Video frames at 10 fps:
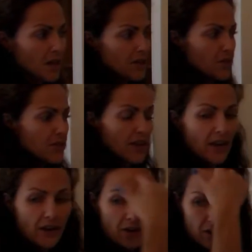I use a
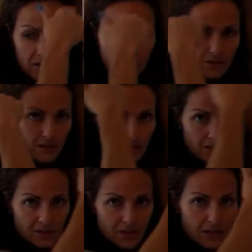hair
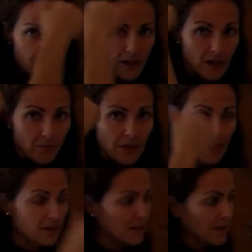
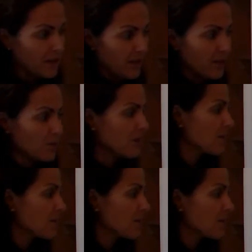band on the other